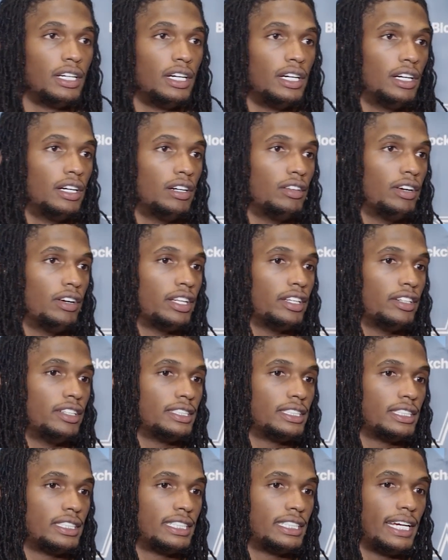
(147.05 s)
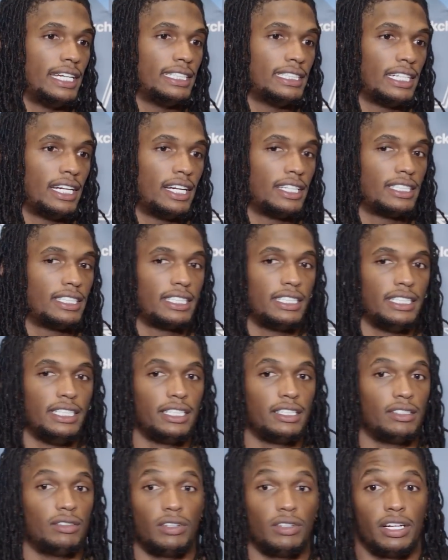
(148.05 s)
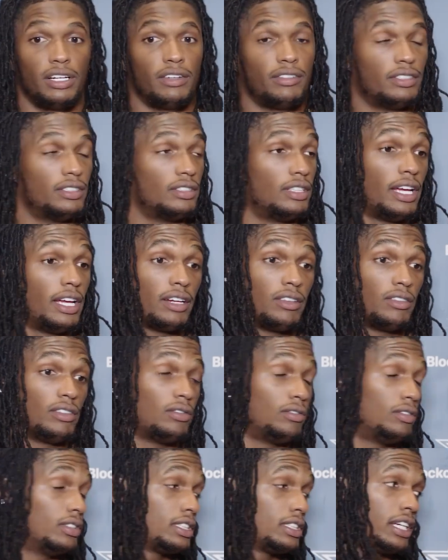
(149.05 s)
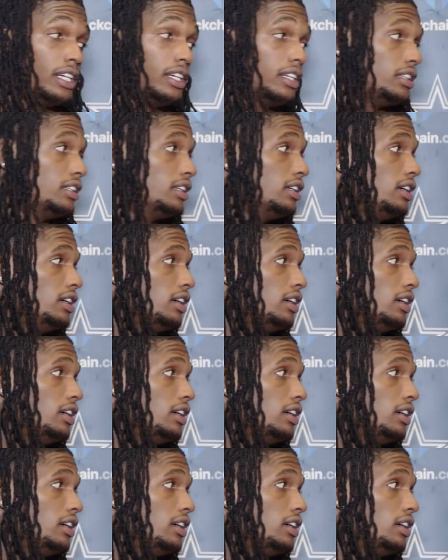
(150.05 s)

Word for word: uh, whether it's a change in our technique, whatever. Like once again,